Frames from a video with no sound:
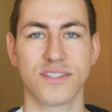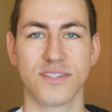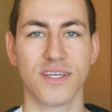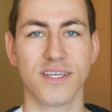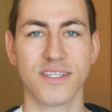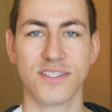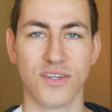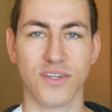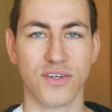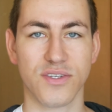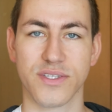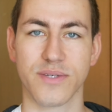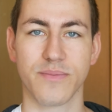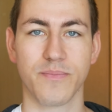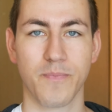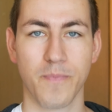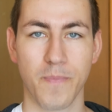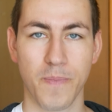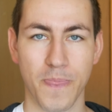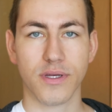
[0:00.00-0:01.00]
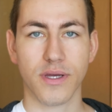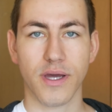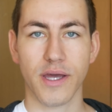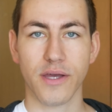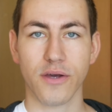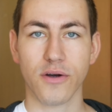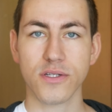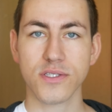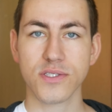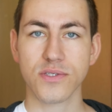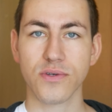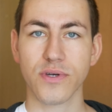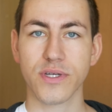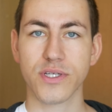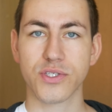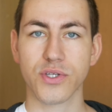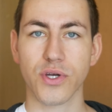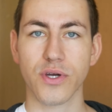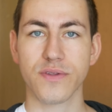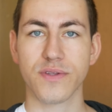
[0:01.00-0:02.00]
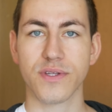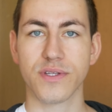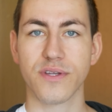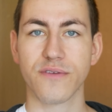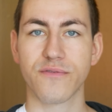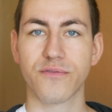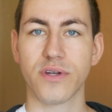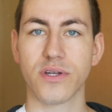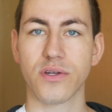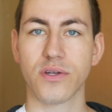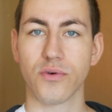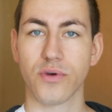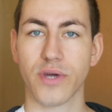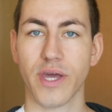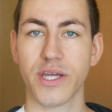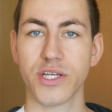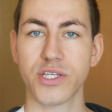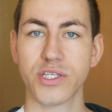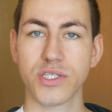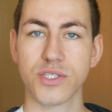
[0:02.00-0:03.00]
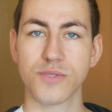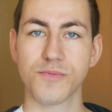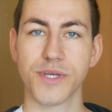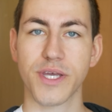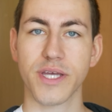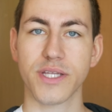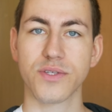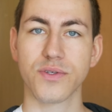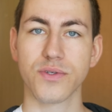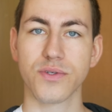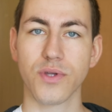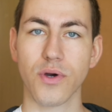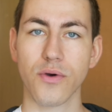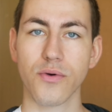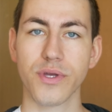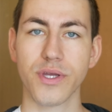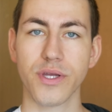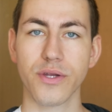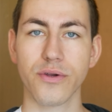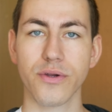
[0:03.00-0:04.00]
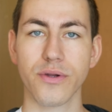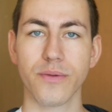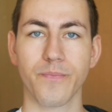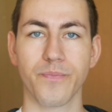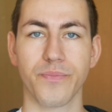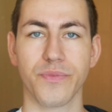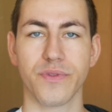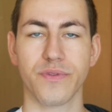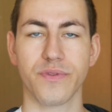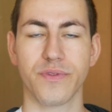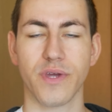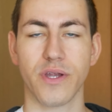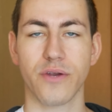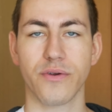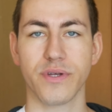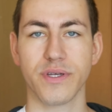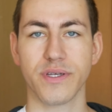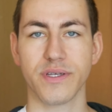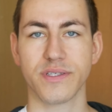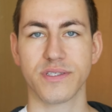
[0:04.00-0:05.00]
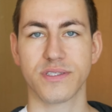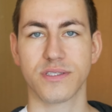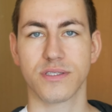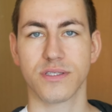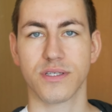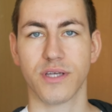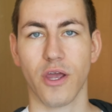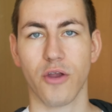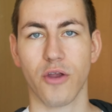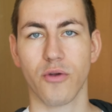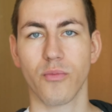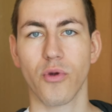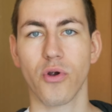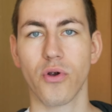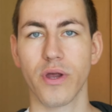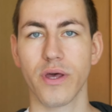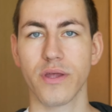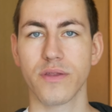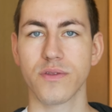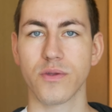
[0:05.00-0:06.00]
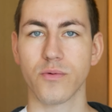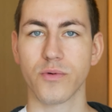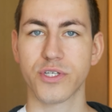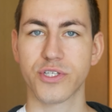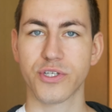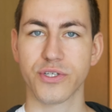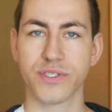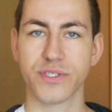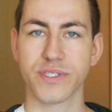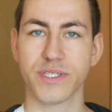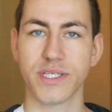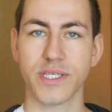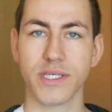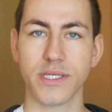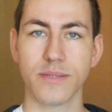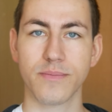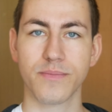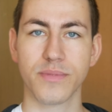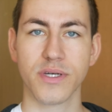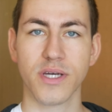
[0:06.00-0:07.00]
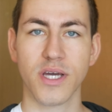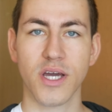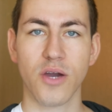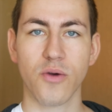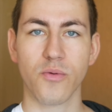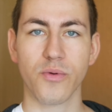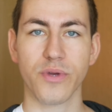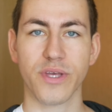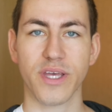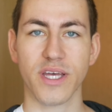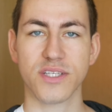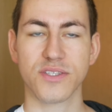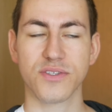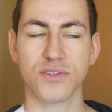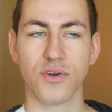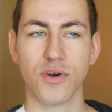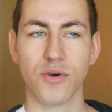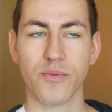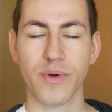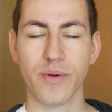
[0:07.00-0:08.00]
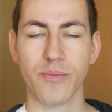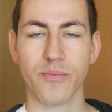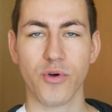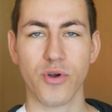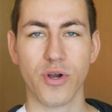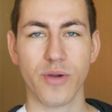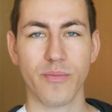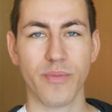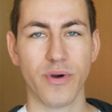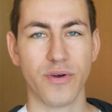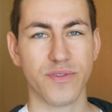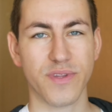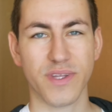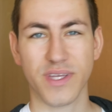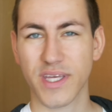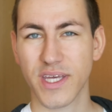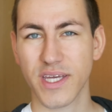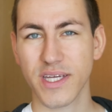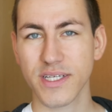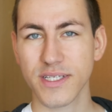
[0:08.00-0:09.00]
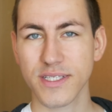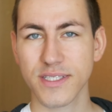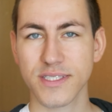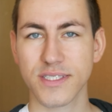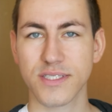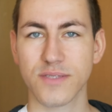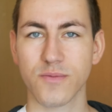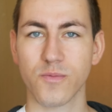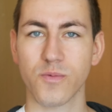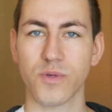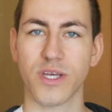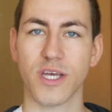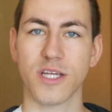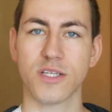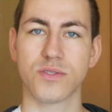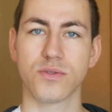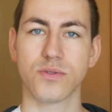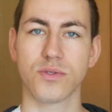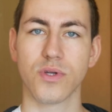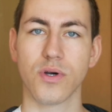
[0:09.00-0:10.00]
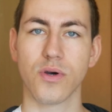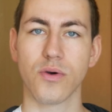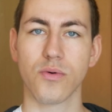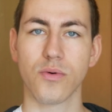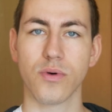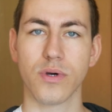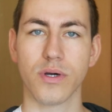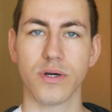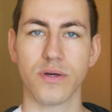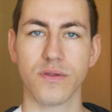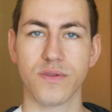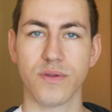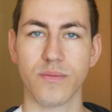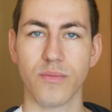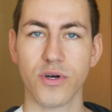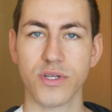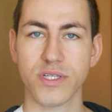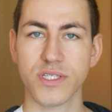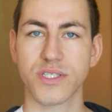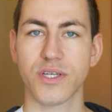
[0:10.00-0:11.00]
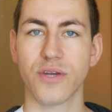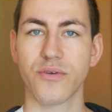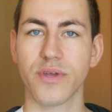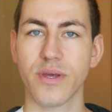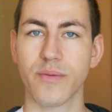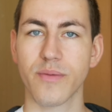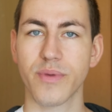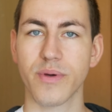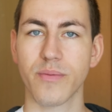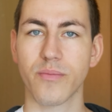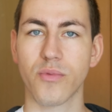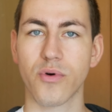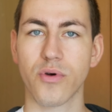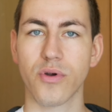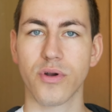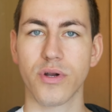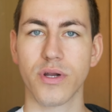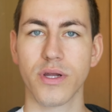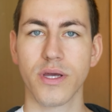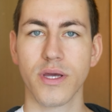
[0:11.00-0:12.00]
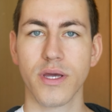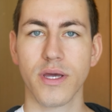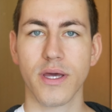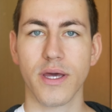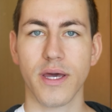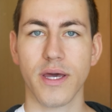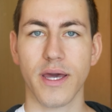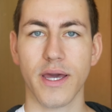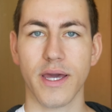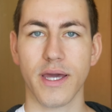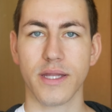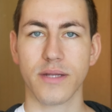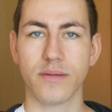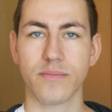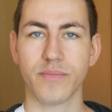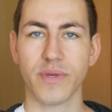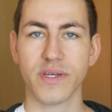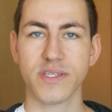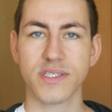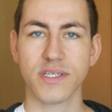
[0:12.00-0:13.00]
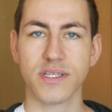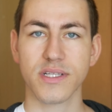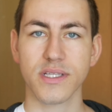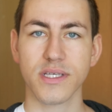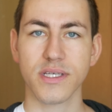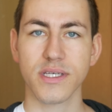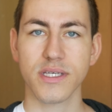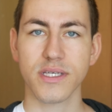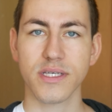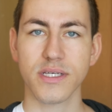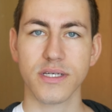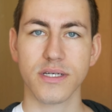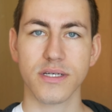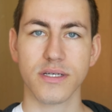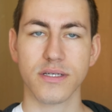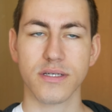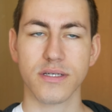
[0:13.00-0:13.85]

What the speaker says: It's awesome. I also enjoyed the different locations we get to know here. There is Kaer Morhen, the Witcher's Keep. We get to know a bit more about the kings. We get to know the monastery a bit more. And basically,